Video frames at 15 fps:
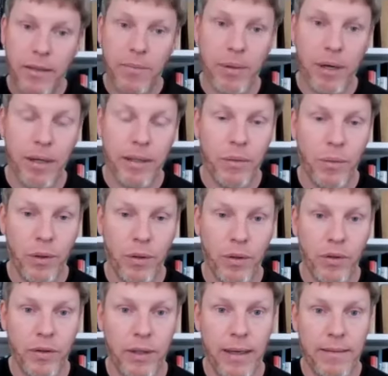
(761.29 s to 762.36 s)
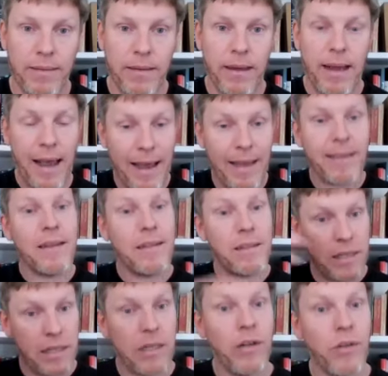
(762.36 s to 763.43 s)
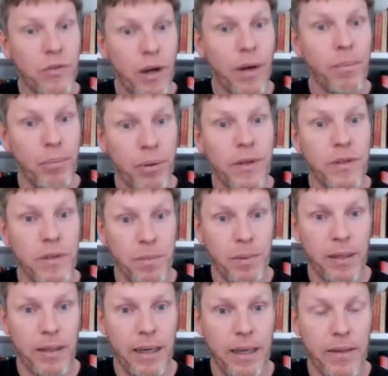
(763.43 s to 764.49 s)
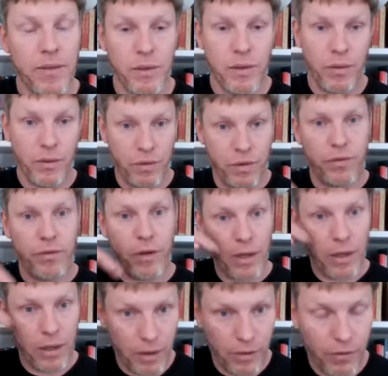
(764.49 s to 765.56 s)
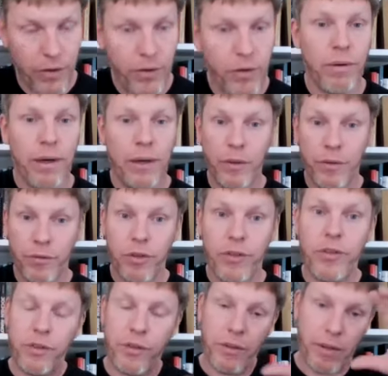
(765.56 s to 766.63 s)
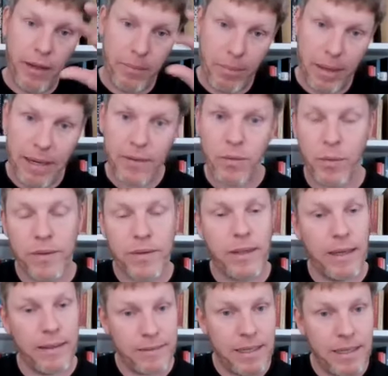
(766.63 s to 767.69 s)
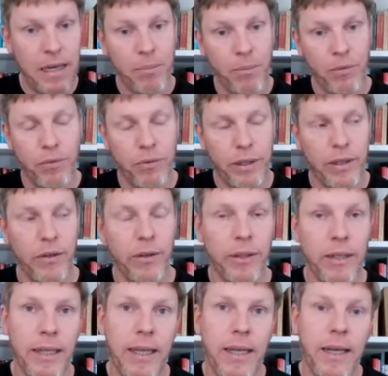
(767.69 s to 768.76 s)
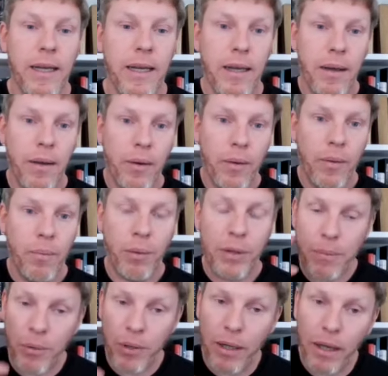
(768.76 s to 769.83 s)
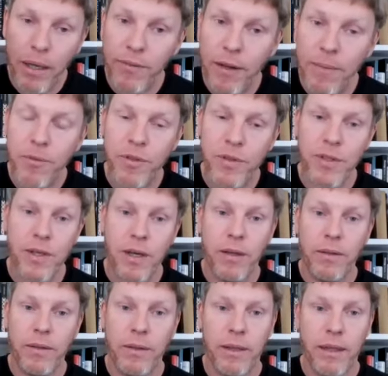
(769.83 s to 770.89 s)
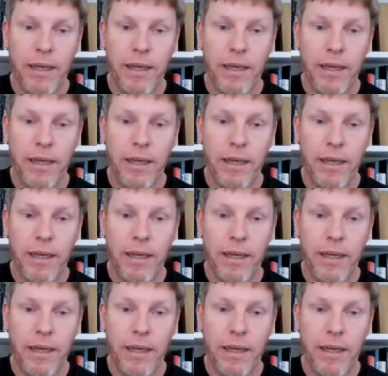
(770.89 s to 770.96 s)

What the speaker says: the bodywork that had this teardrop principle again. So sort of a very rounded front and back to a tapered rear. But he put a lot of emphasis on